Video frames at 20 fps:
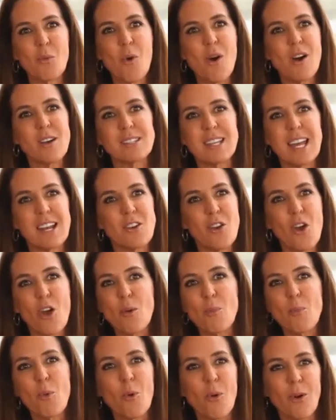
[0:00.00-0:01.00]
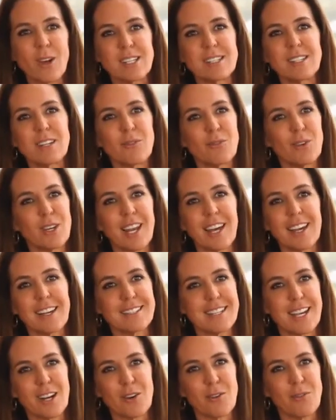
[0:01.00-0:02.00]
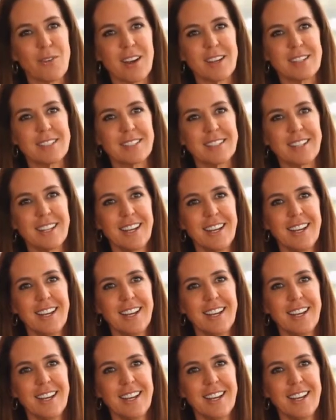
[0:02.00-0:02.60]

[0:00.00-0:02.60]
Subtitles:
was at no point did it feel like a sacrifice.